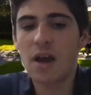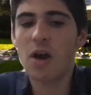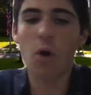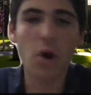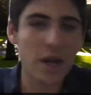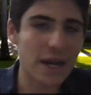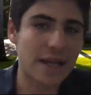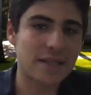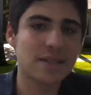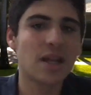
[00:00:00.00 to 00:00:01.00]

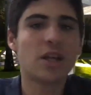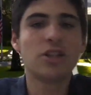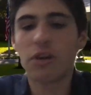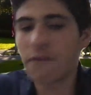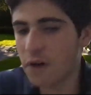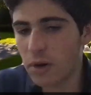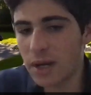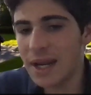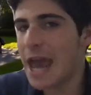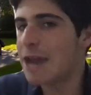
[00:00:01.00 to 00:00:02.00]
organized,
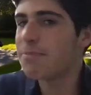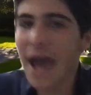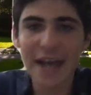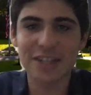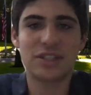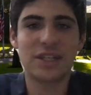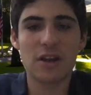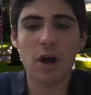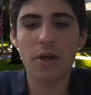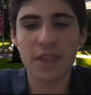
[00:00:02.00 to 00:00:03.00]
devoted, and passionate in
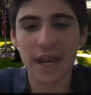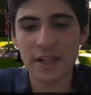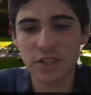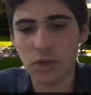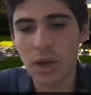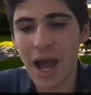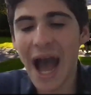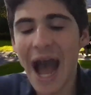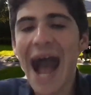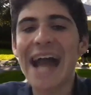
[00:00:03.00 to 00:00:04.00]
all that I do.
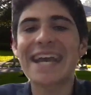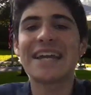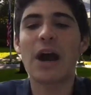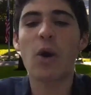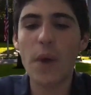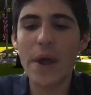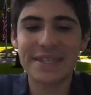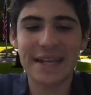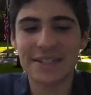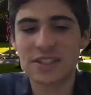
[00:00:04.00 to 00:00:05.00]
I cannot wait
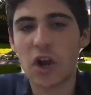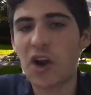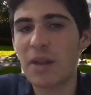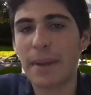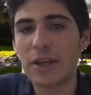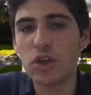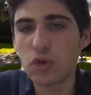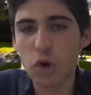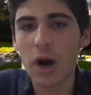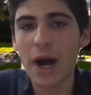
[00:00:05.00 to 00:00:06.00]
to get started in my new
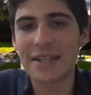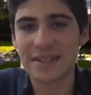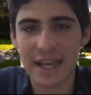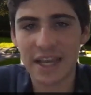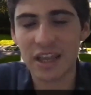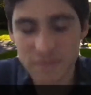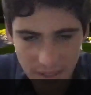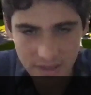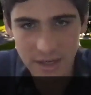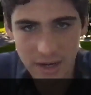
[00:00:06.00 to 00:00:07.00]
role as executive
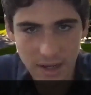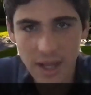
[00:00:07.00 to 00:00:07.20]
secretary.